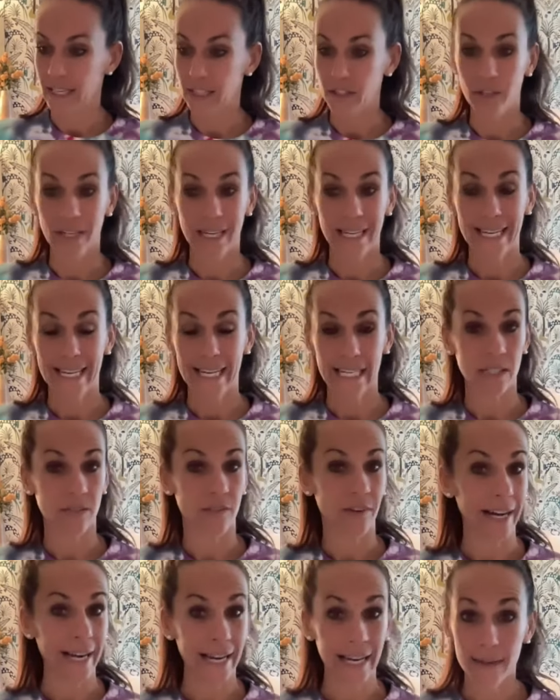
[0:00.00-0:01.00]
You can ask
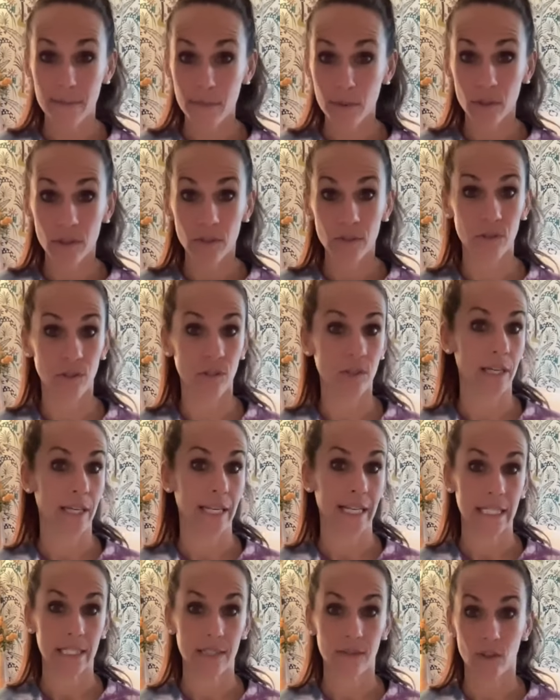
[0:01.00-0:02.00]
for animals, you can
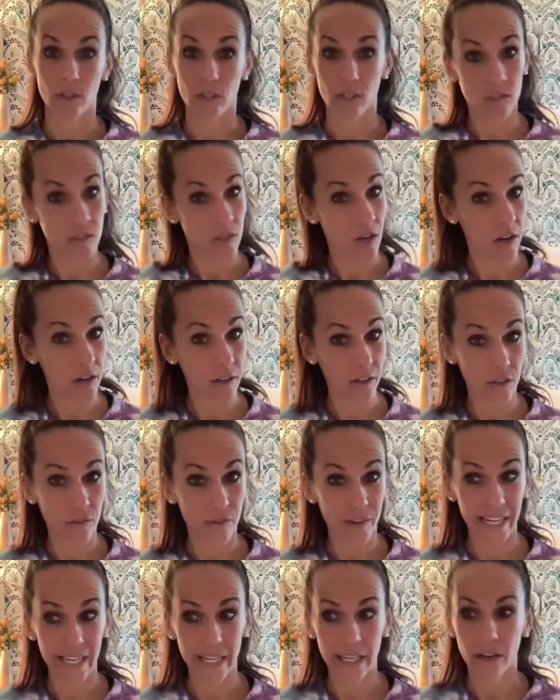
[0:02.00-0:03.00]
ask for a song on the
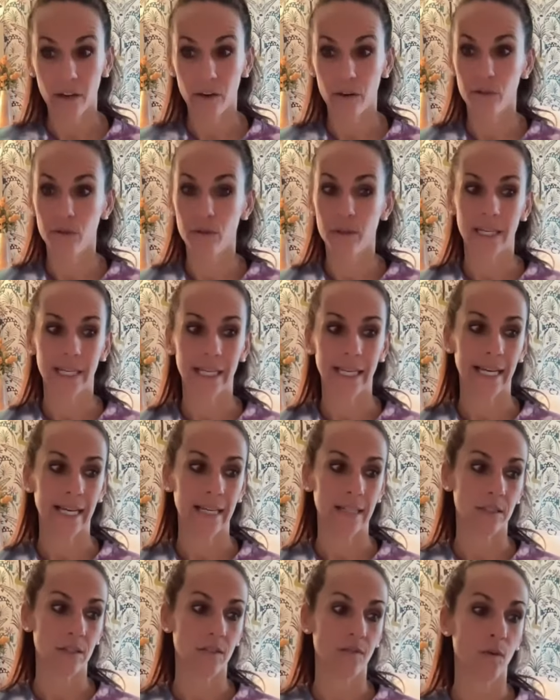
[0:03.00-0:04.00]
radio, you can
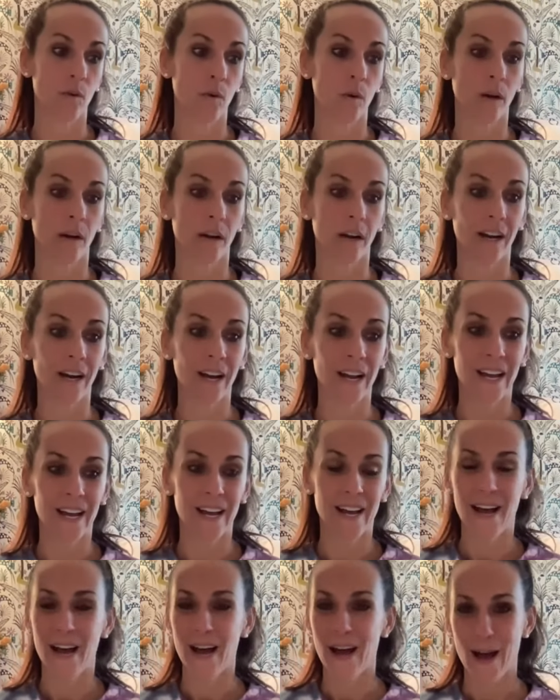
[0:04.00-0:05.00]
ask for
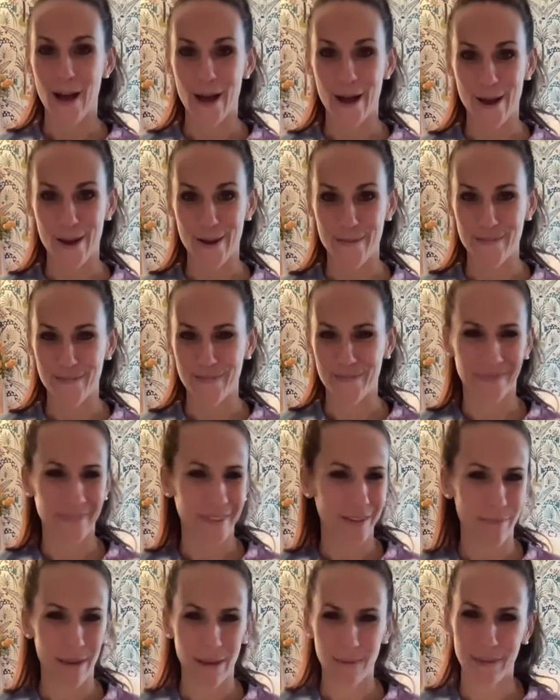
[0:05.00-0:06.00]
um,
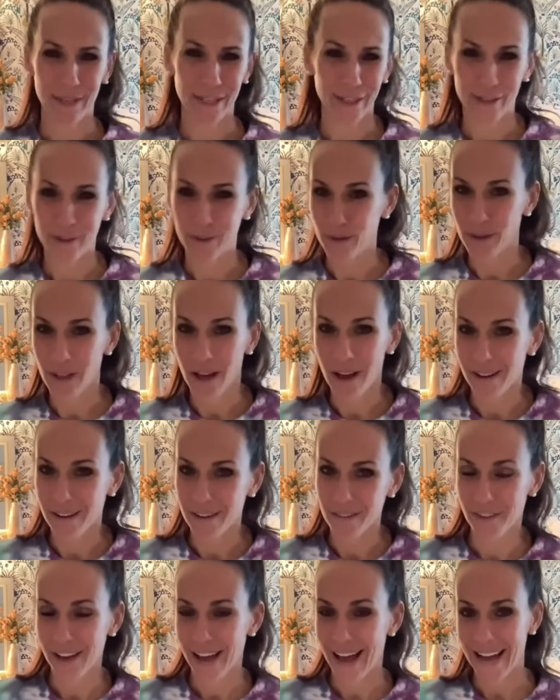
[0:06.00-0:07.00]
maybe you love